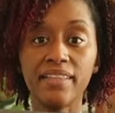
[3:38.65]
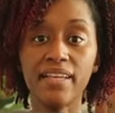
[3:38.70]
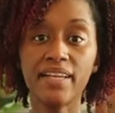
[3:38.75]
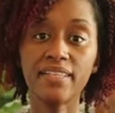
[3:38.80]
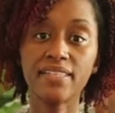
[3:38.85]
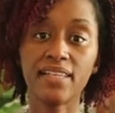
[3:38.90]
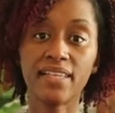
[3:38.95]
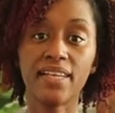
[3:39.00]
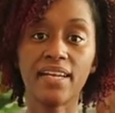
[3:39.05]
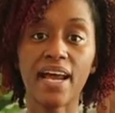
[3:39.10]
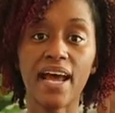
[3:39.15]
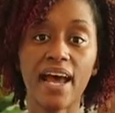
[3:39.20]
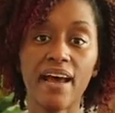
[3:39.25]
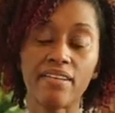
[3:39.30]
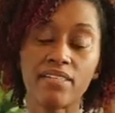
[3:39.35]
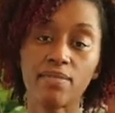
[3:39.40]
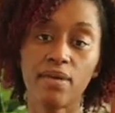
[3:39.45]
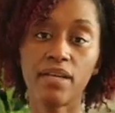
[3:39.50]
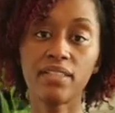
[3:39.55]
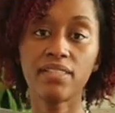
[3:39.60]
this, and then I
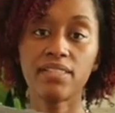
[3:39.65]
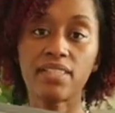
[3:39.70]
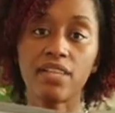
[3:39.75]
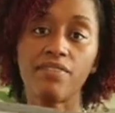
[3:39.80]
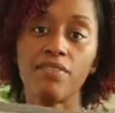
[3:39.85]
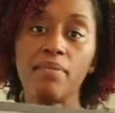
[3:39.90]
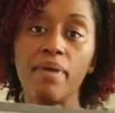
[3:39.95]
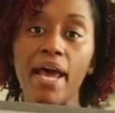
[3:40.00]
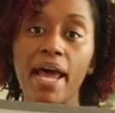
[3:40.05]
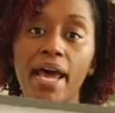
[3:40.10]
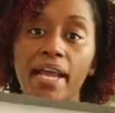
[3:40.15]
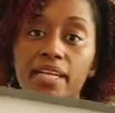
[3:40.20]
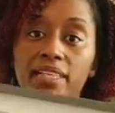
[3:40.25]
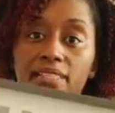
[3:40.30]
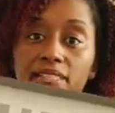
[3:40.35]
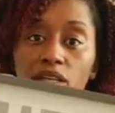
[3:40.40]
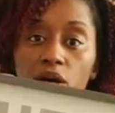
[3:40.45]
have some other stuff I'm adding.